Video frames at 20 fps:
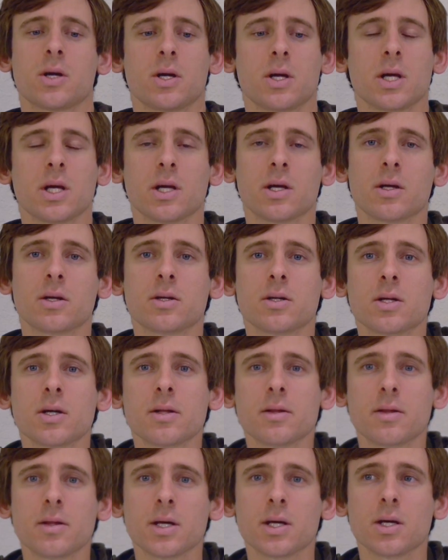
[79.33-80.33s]
in
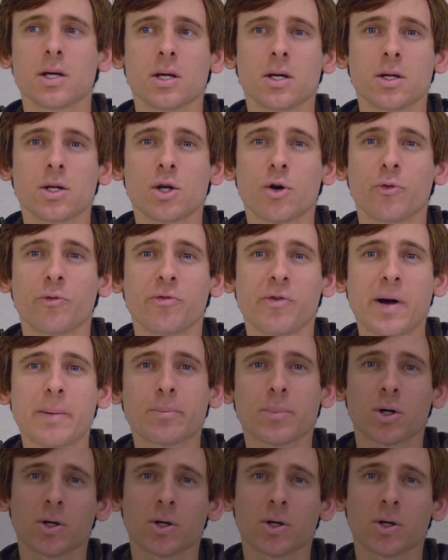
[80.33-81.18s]
the November